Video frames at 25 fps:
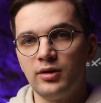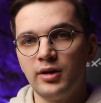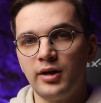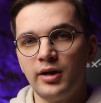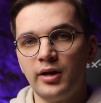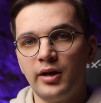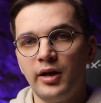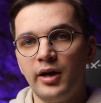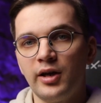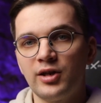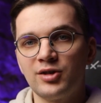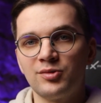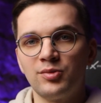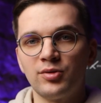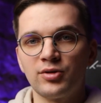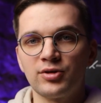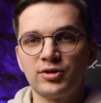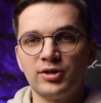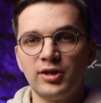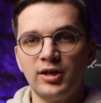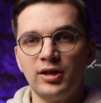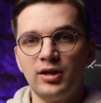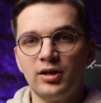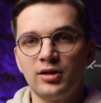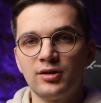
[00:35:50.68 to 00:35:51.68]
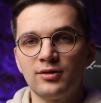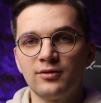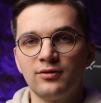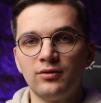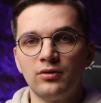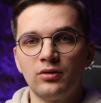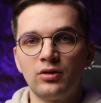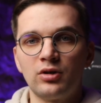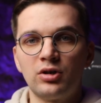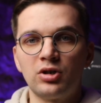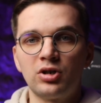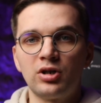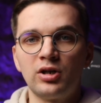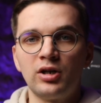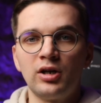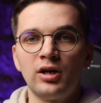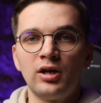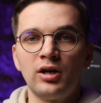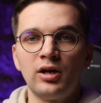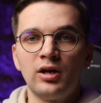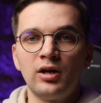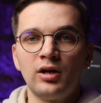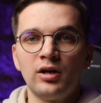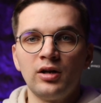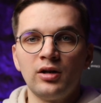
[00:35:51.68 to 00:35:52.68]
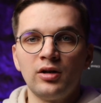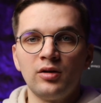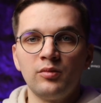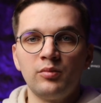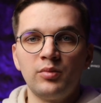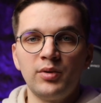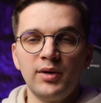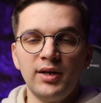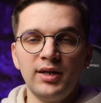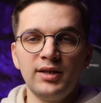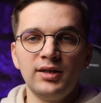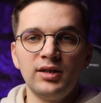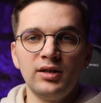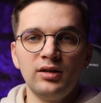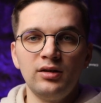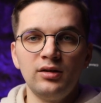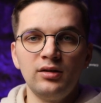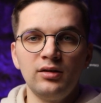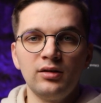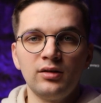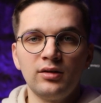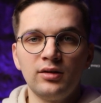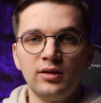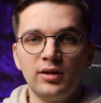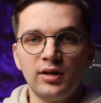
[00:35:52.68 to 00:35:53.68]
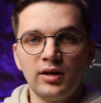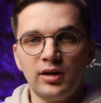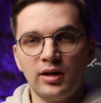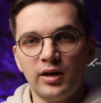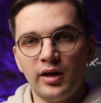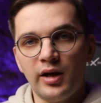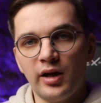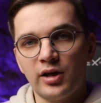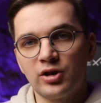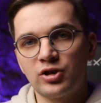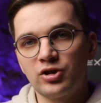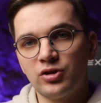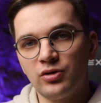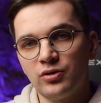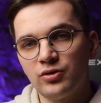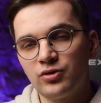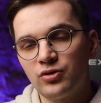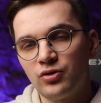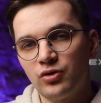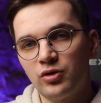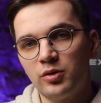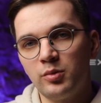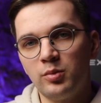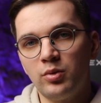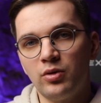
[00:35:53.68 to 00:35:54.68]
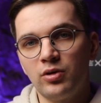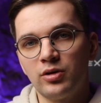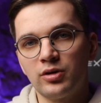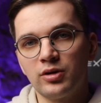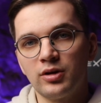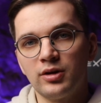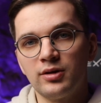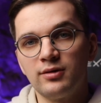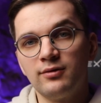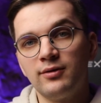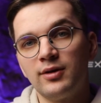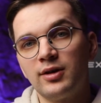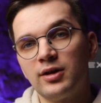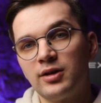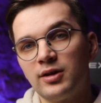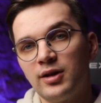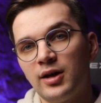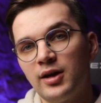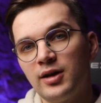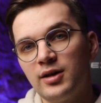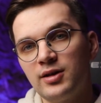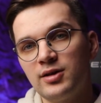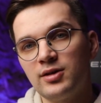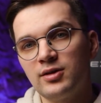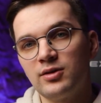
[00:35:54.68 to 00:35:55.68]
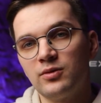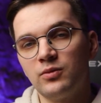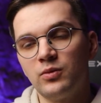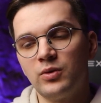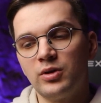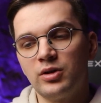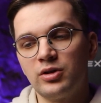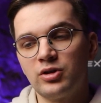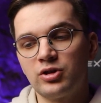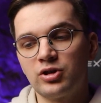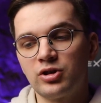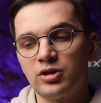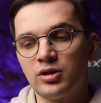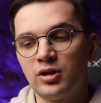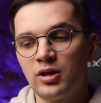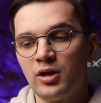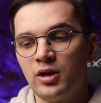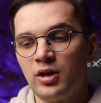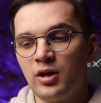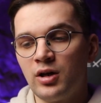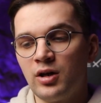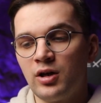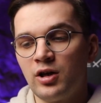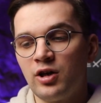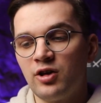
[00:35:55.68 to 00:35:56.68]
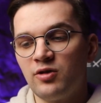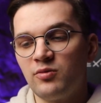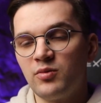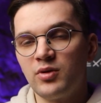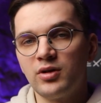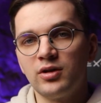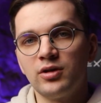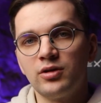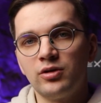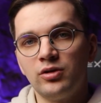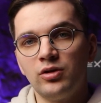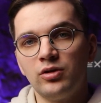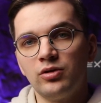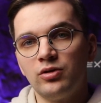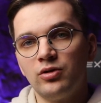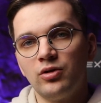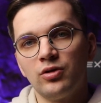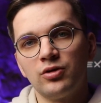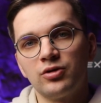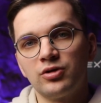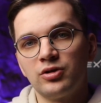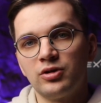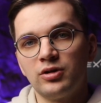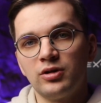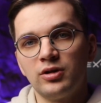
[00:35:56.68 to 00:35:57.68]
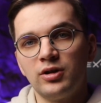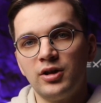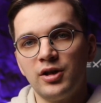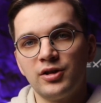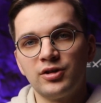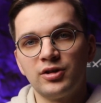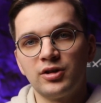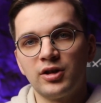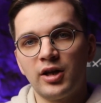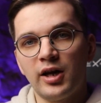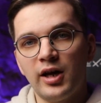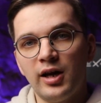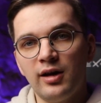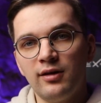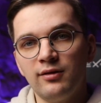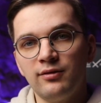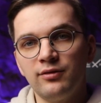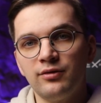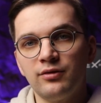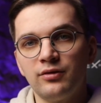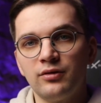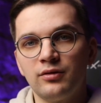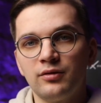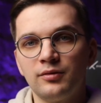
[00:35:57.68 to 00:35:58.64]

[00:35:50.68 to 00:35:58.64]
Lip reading: The export settings for printing the actual storyboard is very nice, which Milanote doesn't have.